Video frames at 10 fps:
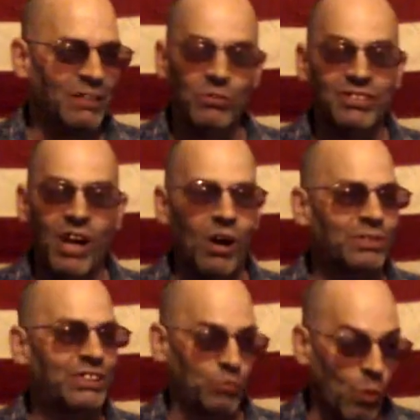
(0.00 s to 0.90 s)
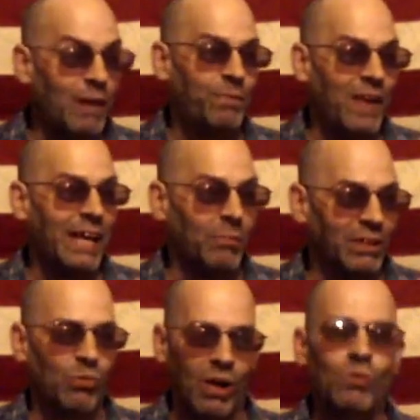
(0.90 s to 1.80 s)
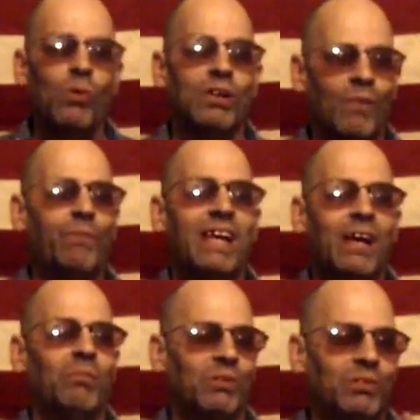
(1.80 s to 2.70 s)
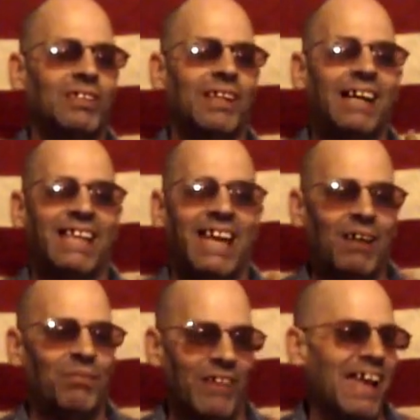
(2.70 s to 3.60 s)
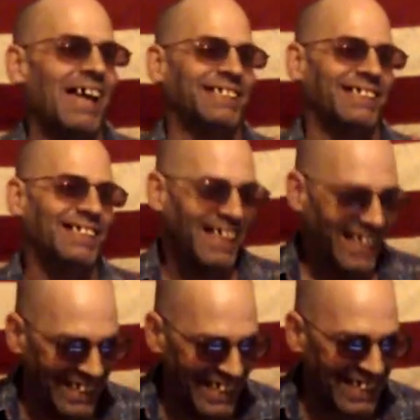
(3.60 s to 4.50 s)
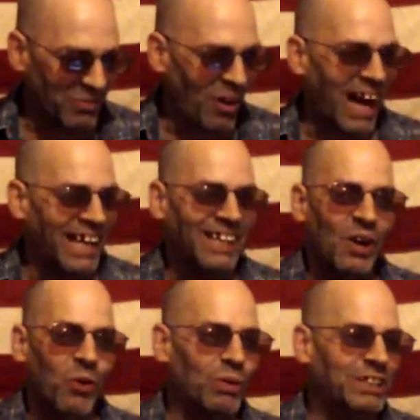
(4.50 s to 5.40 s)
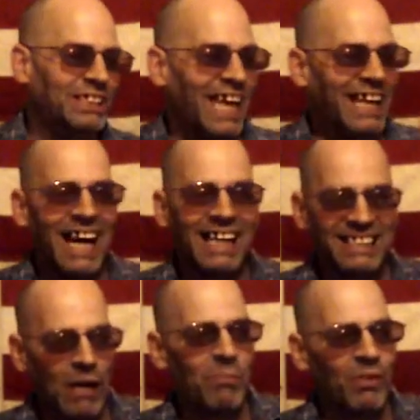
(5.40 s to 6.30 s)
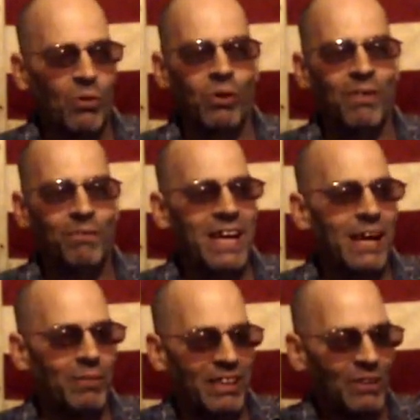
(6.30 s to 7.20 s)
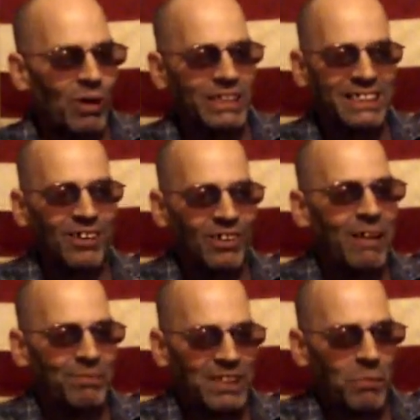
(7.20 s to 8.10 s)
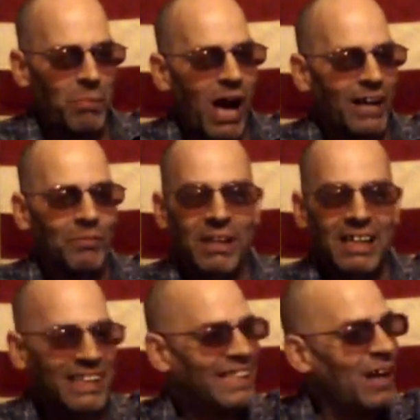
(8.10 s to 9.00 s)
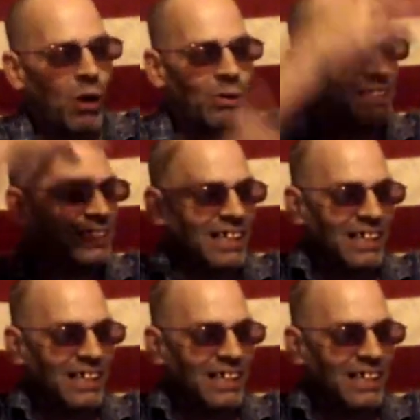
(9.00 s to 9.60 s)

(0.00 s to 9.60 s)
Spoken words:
It was just one family. One royal family was allowed to have land. And that's why when you take out some of the royal family, the ones that are left at the bottom, they always